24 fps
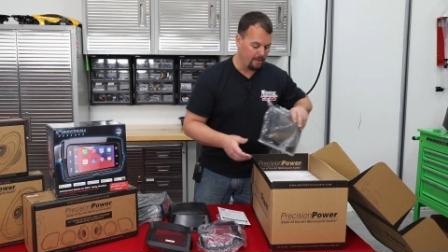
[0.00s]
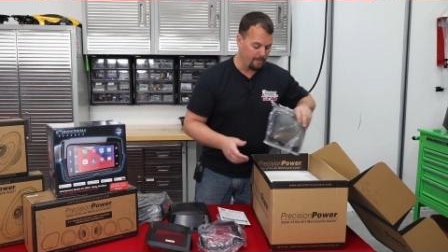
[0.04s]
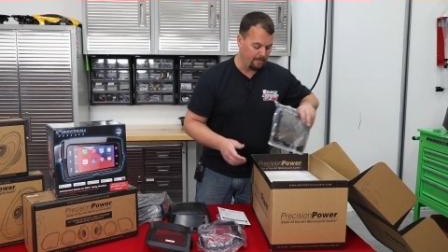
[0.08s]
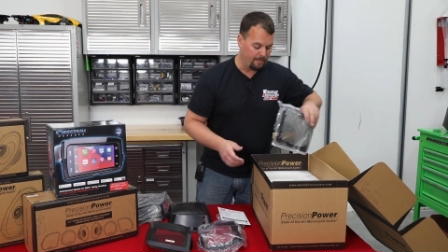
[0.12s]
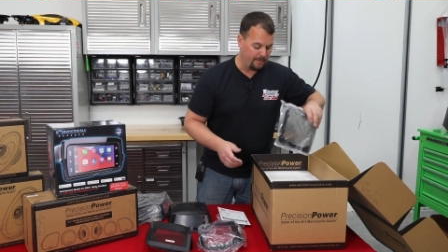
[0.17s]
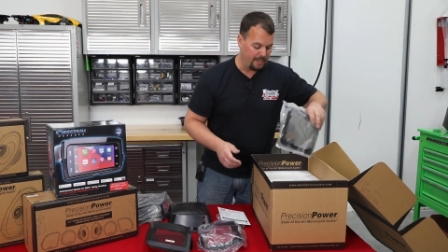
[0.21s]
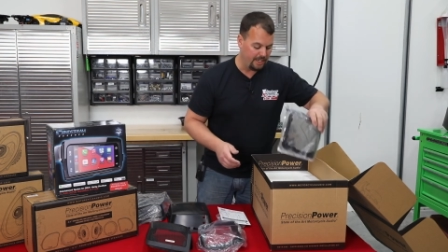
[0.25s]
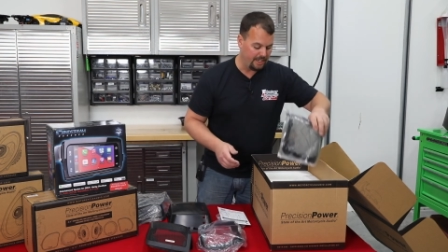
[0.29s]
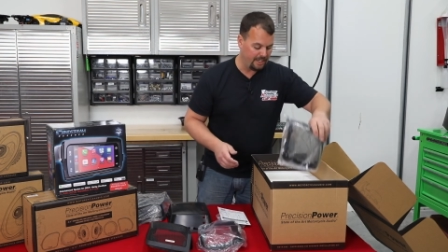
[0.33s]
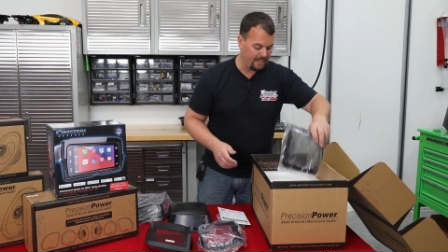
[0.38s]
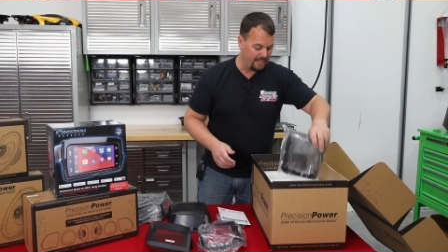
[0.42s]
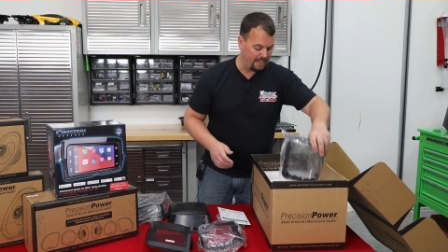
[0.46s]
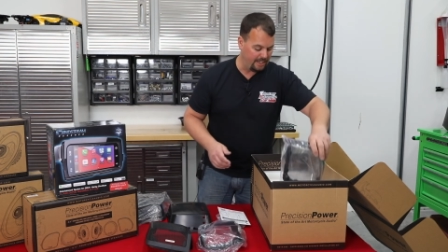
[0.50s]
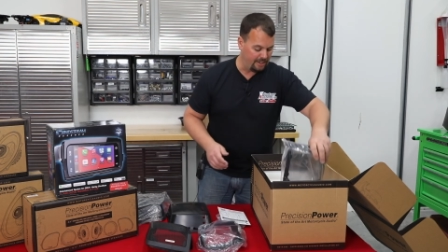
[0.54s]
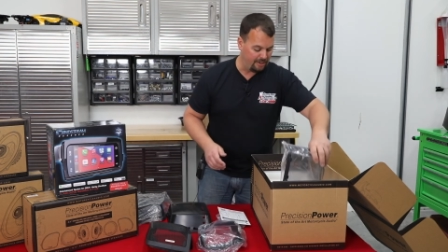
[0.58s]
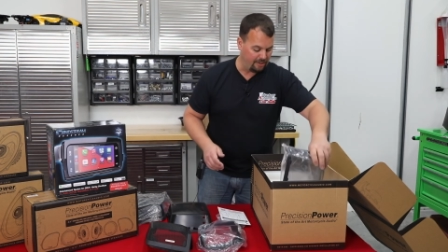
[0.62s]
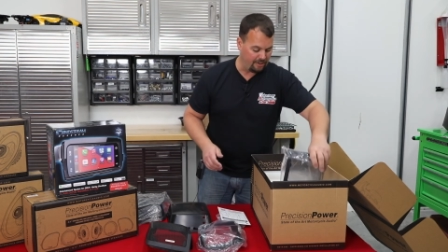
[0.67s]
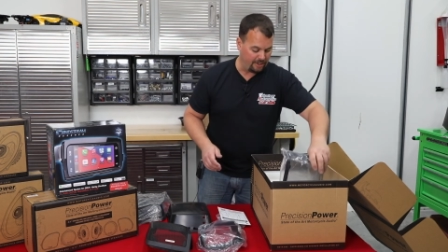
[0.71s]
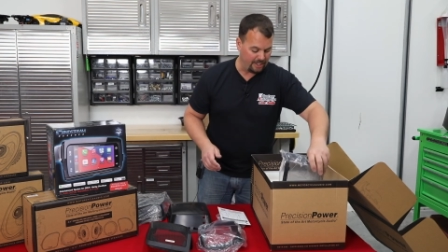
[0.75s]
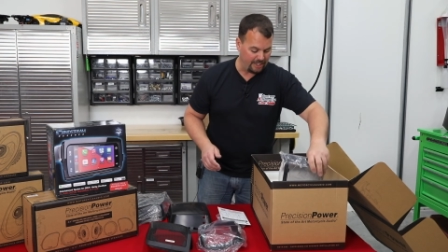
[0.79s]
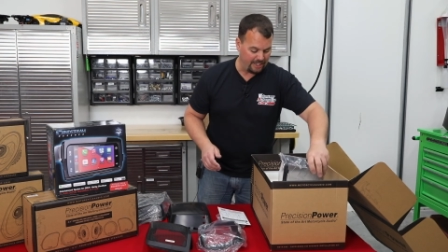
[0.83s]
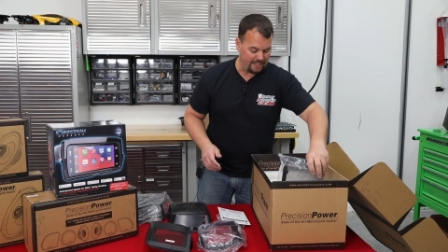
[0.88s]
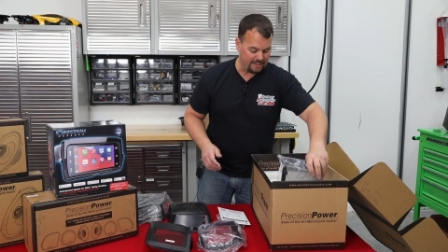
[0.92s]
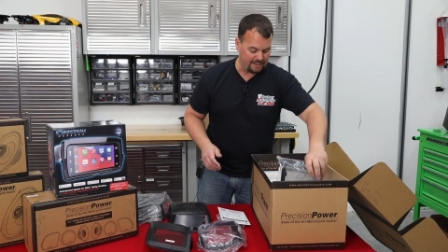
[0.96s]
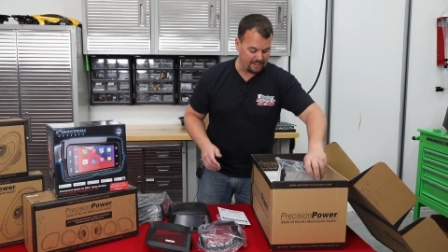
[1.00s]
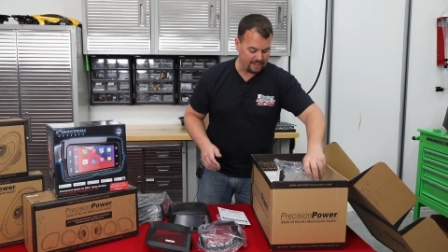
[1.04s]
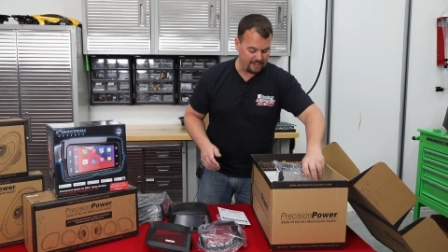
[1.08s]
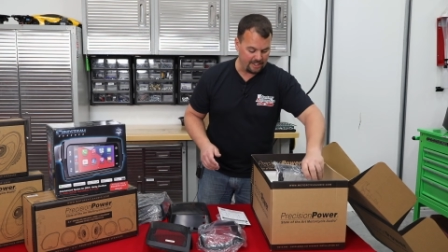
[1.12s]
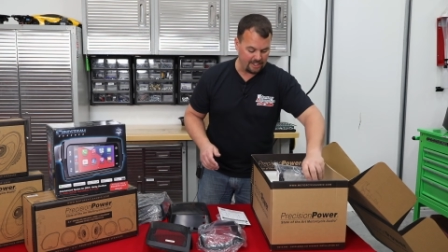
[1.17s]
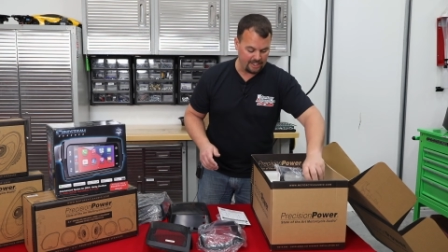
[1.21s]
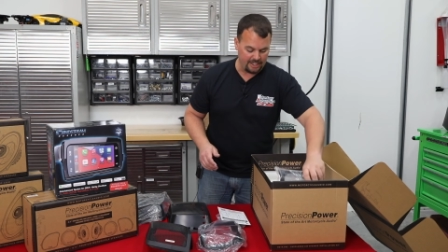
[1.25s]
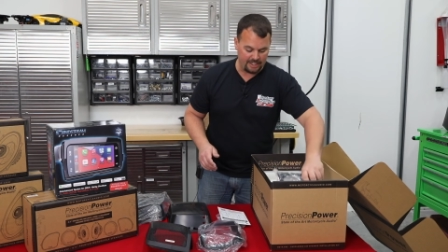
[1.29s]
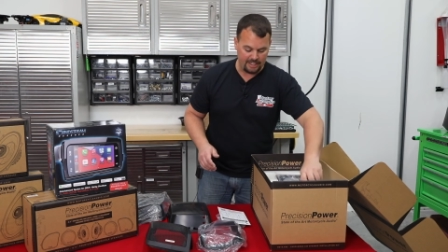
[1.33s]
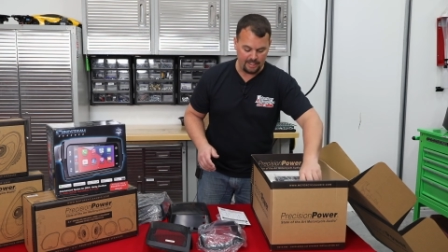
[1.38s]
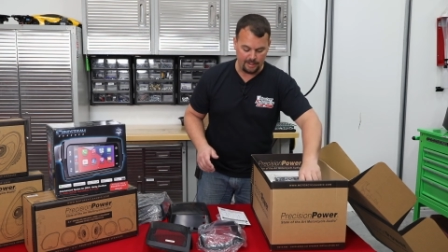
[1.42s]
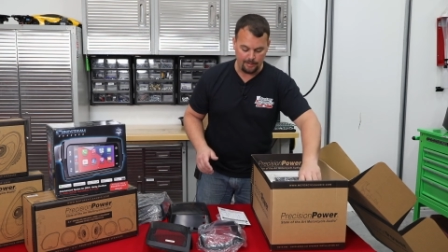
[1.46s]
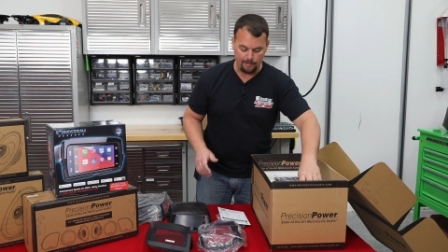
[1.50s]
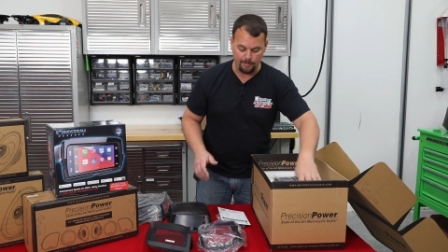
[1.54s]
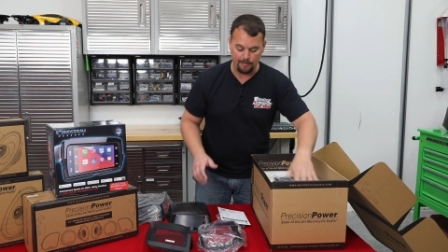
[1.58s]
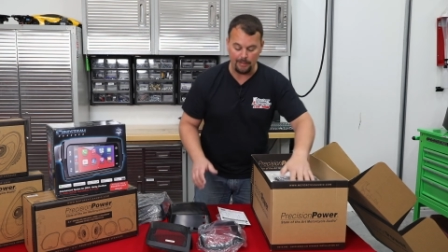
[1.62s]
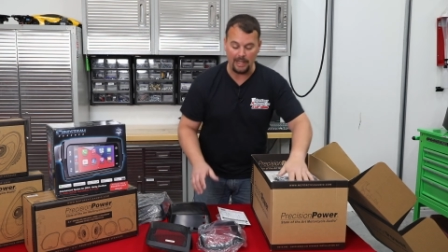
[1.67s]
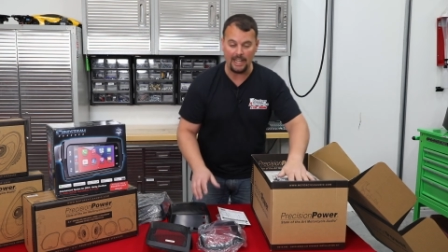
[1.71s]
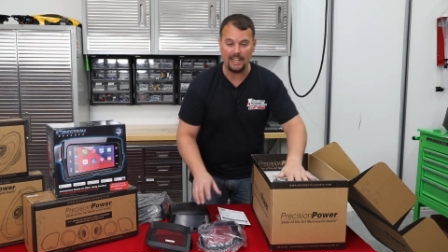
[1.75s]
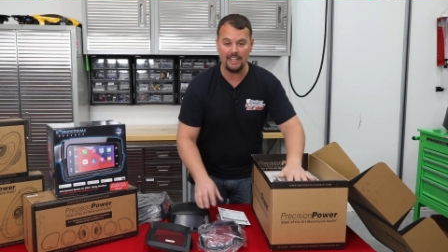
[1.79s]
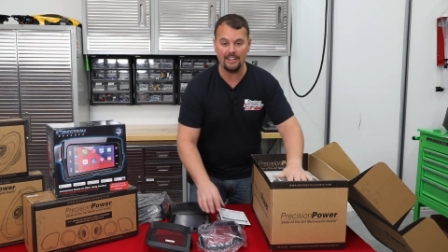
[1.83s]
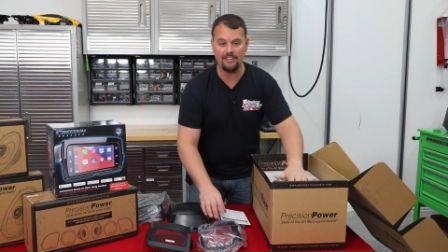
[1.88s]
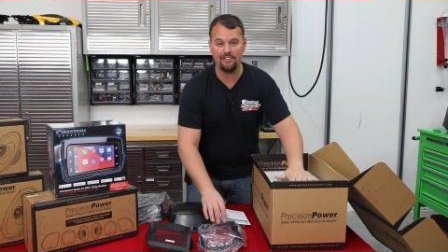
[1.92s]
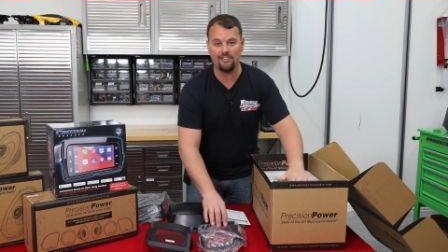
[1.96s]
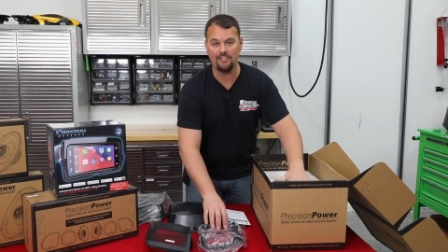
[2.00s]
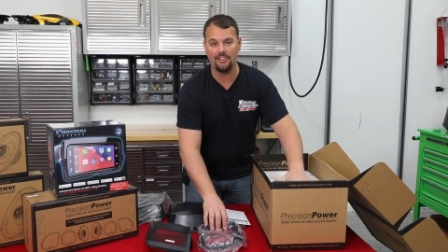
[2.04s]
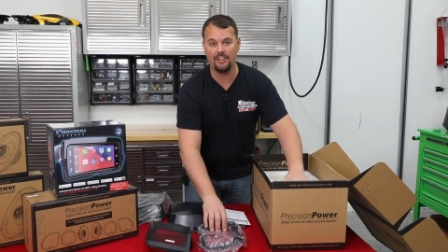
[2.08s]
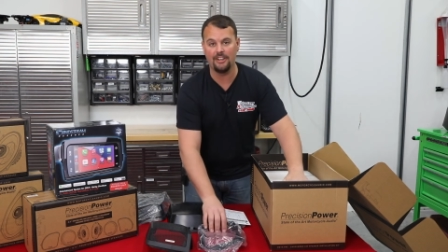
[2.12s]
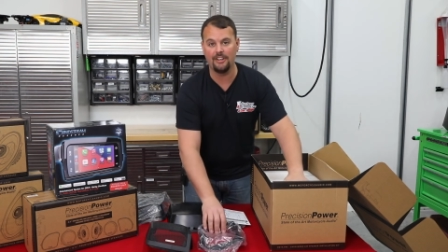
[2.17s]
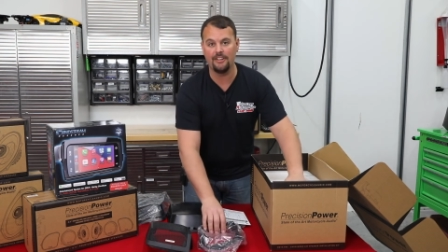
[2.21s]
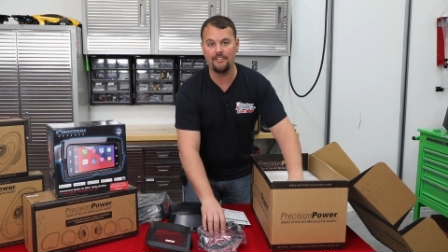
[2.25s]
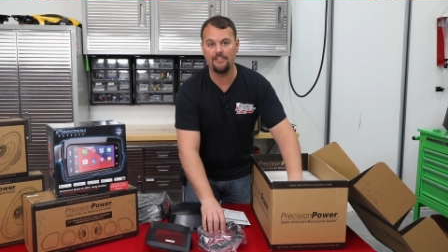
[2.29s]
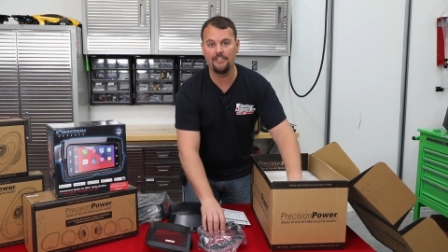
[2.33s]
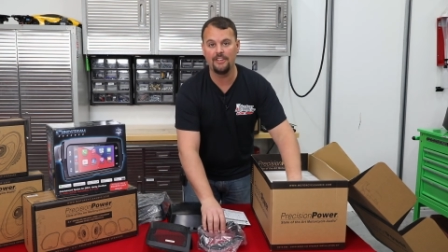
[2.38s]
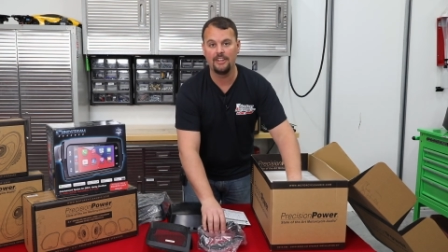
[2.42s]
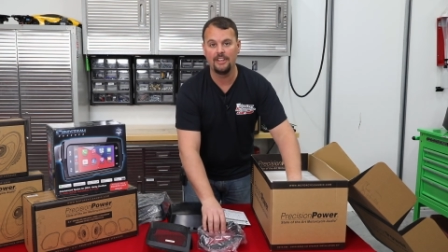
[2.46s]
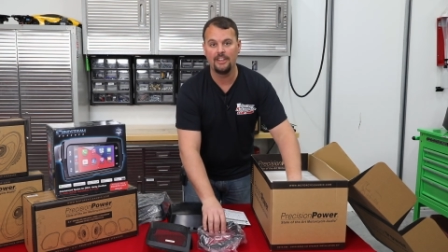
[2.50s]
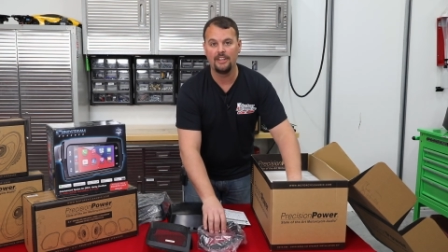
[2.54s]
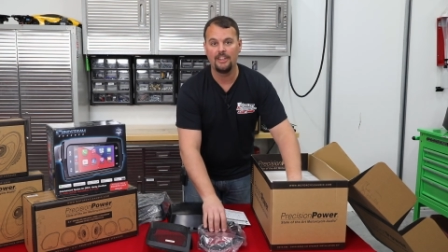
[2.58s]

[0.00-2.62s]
But again, you can get the cut kit by itself